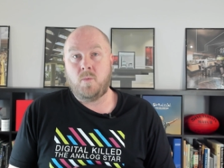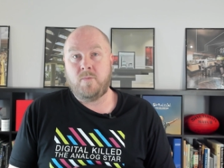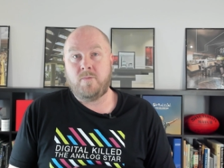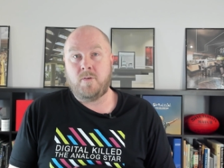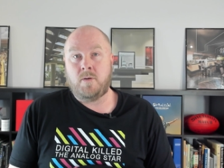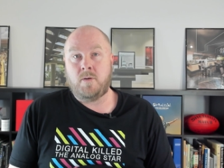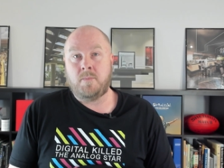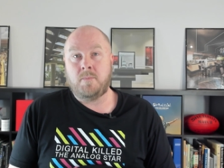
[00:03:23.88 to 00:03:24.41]

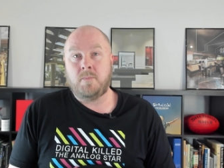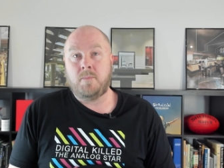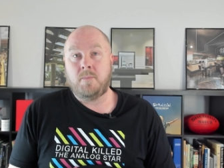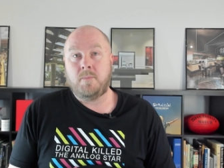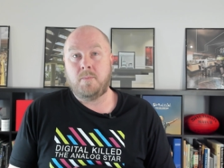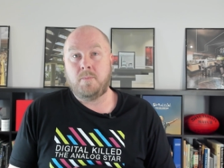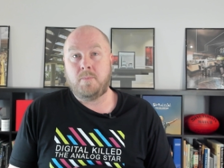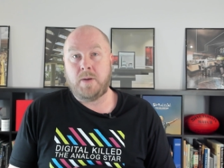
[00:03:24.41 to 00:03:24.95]
from
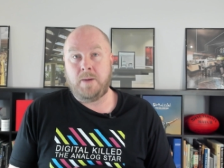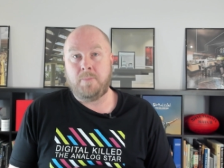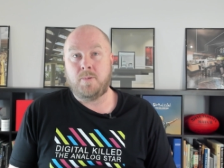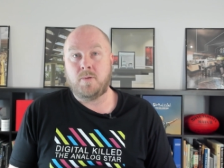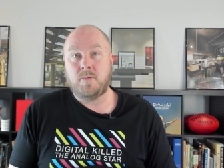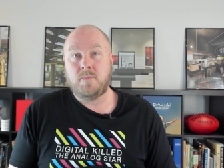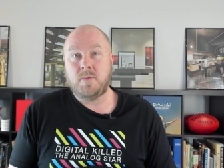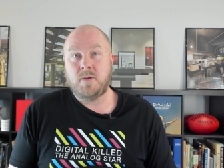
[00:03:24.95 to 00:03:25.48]

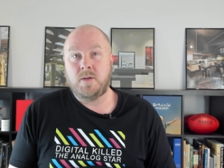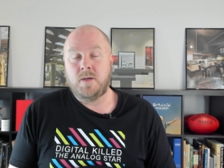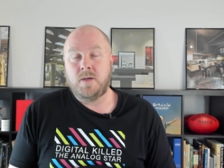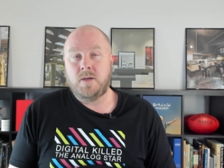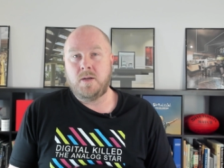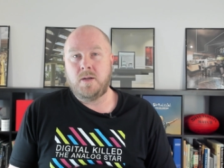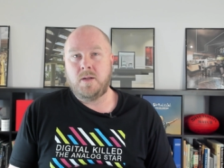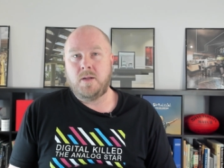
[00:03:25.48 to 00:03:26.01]
people
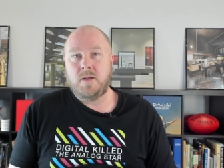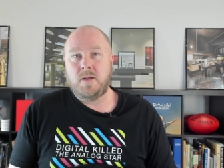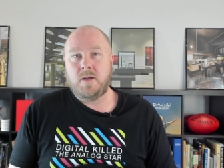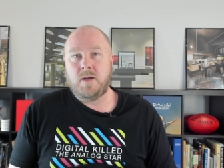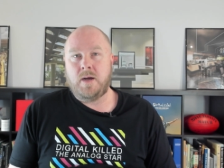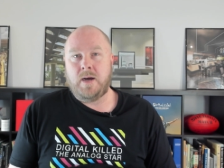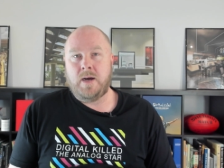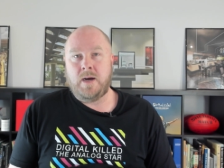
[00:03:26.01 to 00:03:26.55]

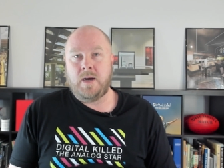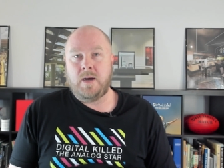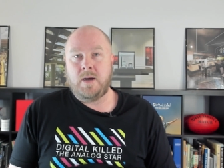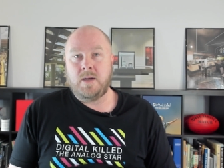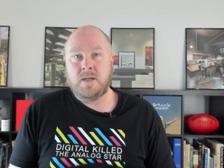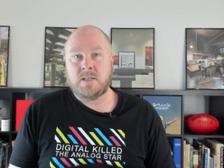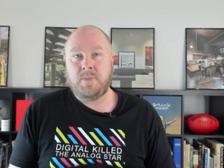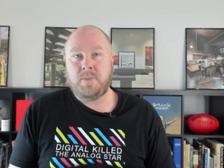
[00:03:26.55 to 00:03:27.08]
uh,
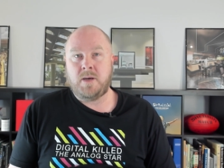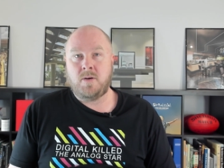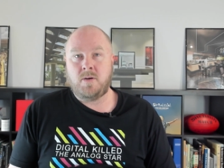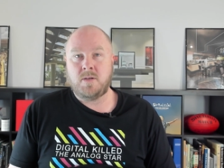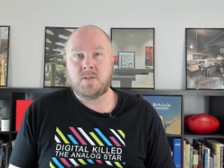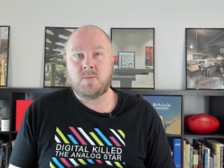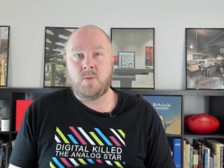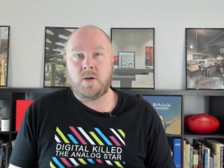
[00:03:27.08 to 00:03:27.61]
it's
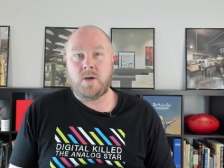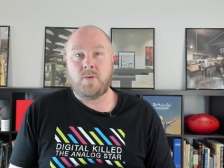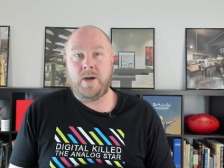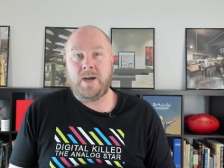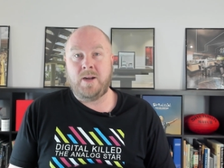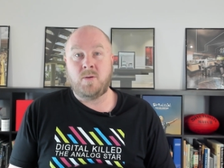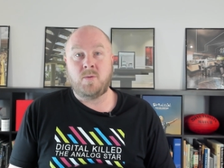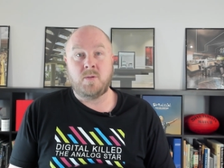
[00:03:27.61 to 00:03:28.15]
because we're
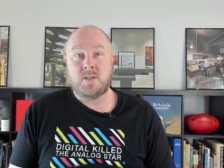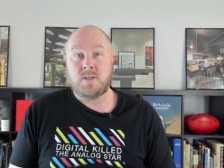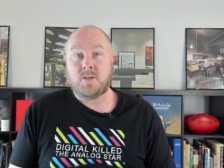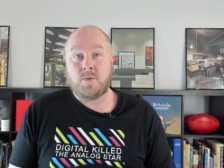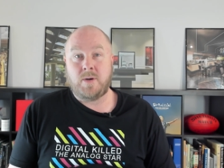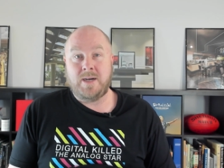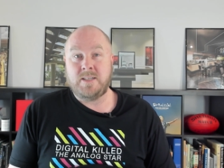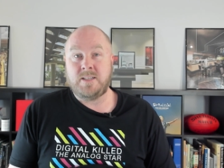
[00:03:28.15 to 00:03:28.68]
creating all this
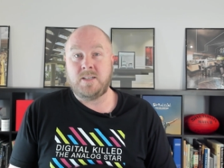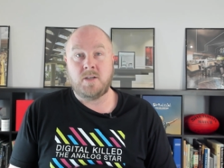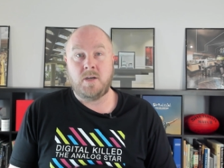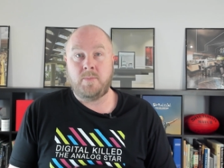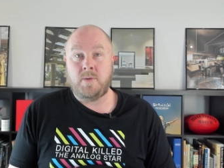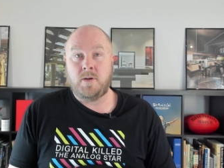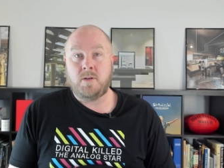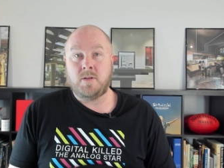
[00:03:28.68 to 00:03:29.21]
crazy
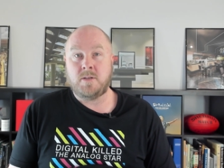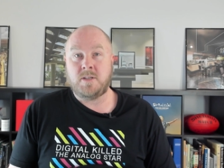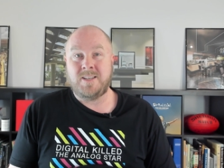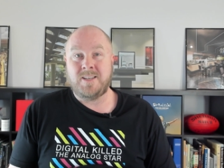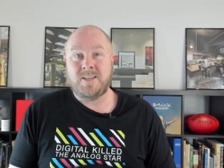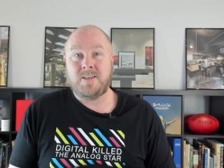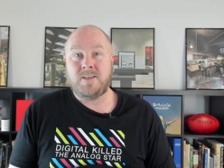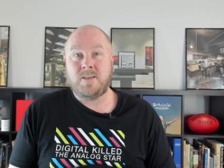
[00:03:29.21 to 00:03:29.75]
terminology
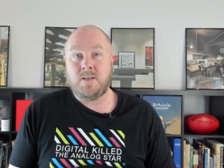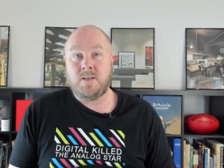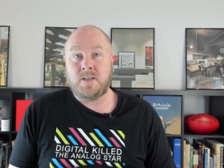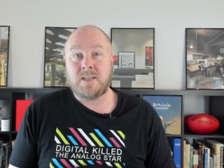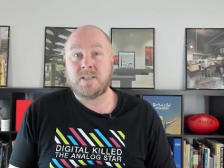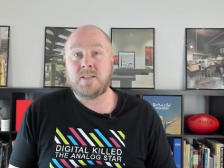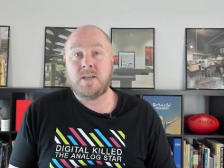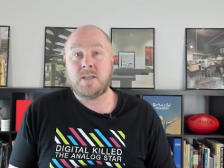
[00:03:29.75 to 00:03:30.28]
that
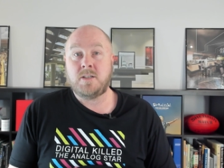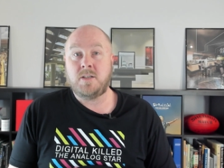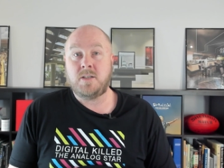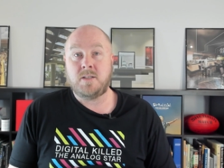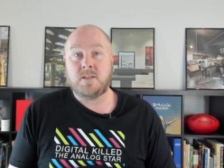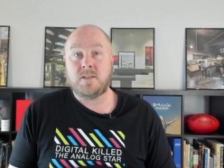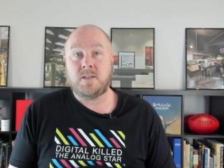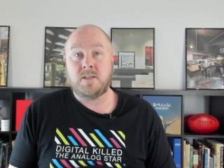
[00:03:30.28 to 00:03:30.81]
doesn't actually
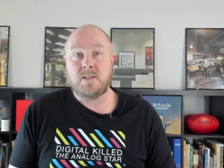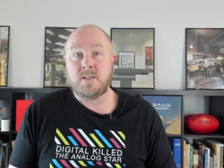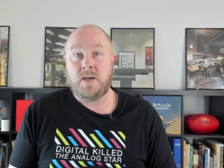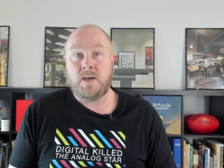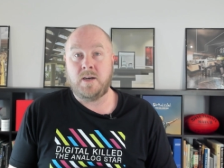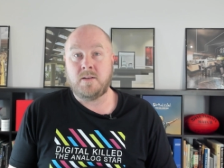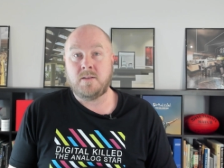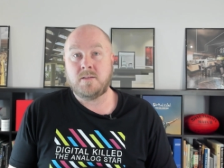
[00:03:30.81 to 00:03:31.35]
exist in
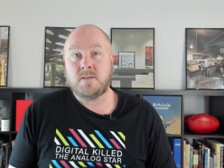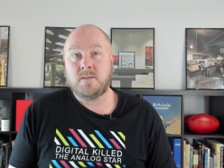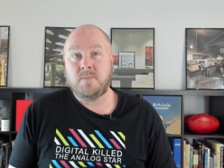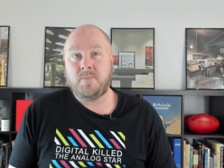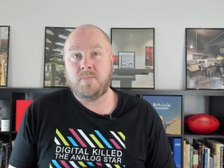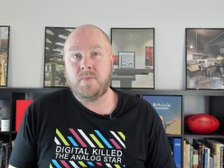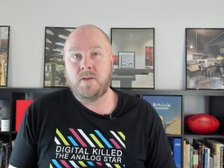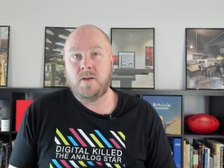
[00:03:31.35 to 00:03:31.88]
standards.
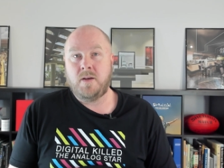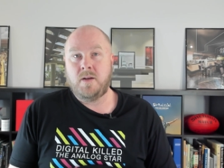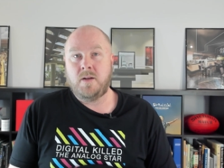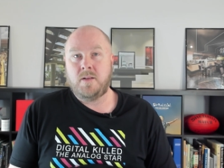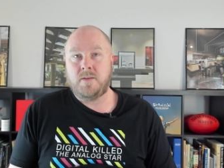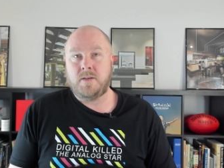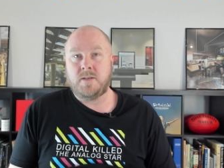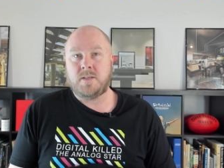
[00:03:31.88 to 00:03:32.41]

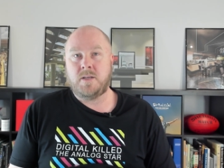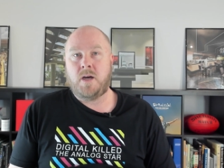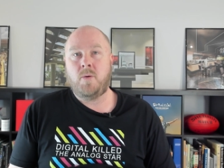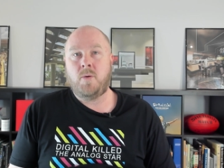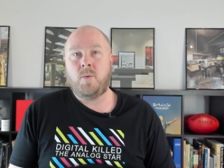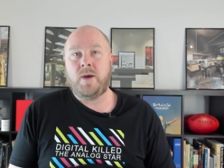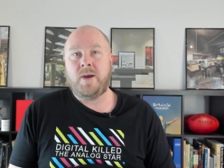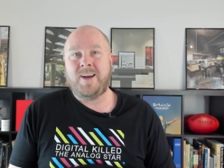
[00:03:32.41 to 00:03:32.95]
There's
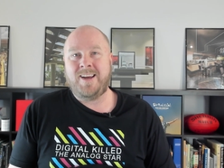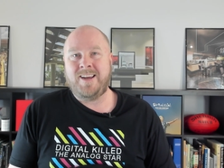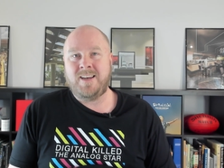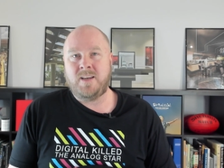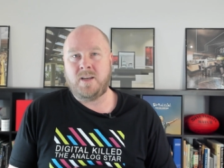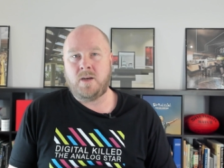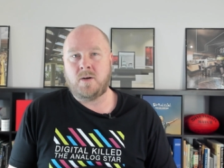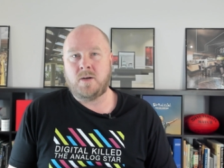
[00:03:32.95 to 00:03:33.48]
nowhere
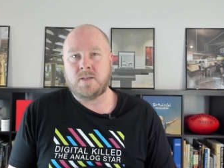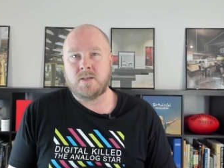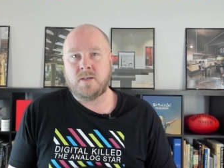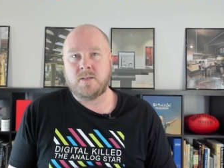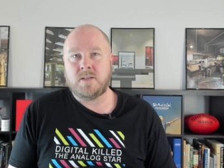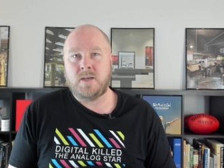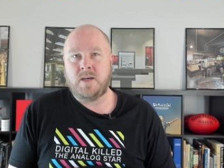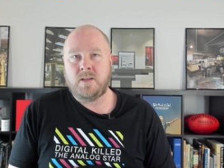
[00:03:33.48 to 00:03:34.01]
in the
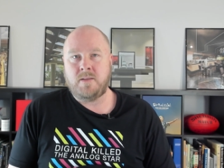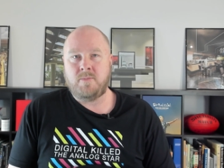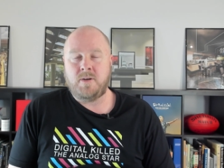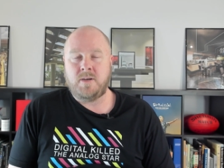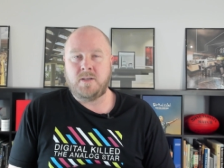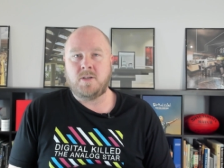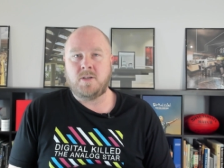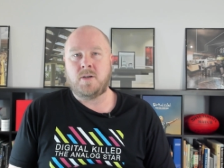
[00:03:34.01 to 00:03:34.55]
ISO standard
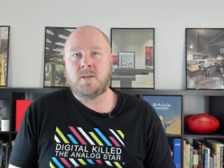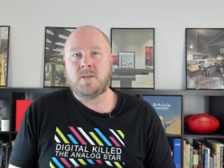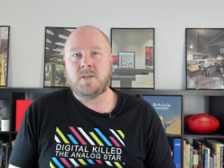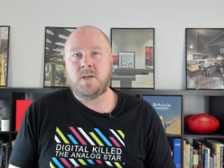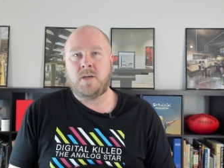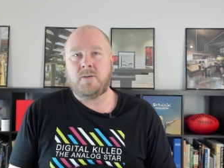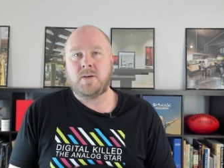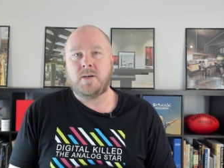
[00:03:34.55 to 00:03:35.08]
where digital
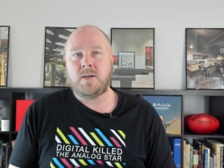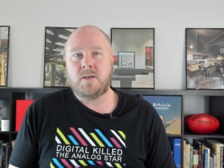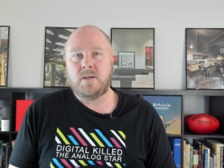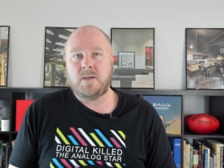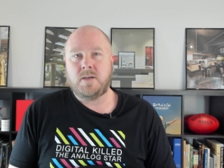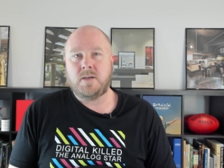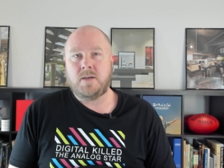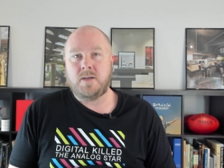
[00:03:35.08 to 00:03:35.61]
engineering
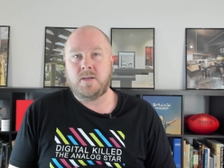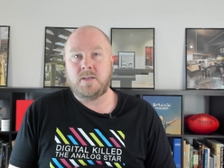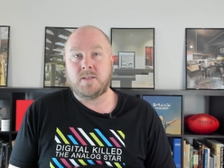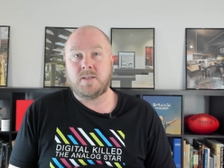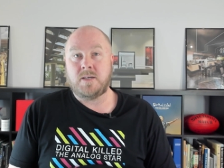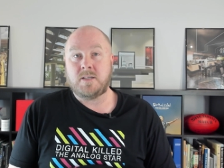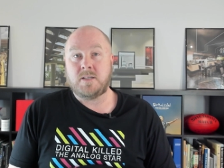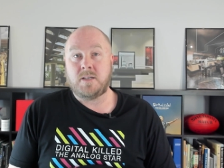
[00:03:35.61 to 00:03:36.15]

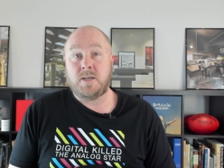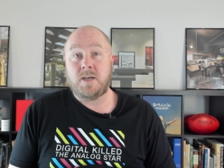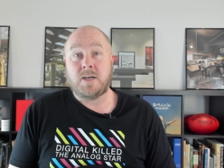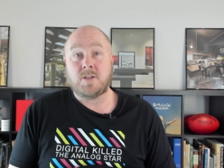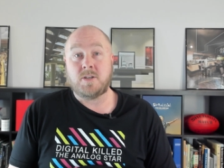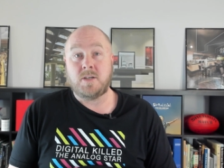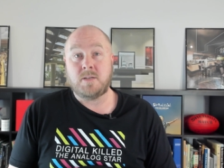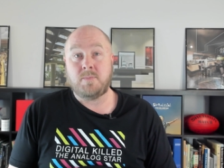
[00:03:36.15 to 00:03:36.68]
is actually
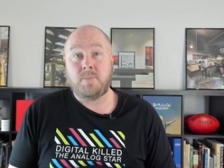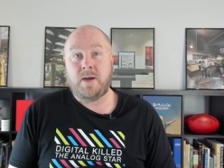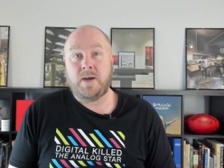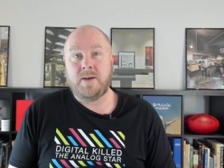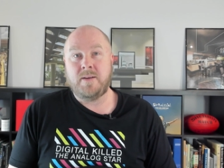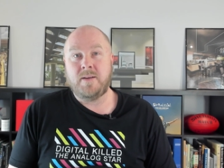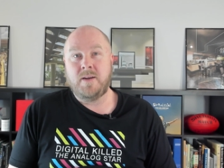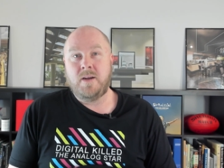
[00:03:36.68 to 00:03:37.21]

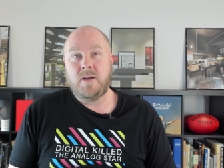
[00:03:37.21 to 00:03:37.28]
explained.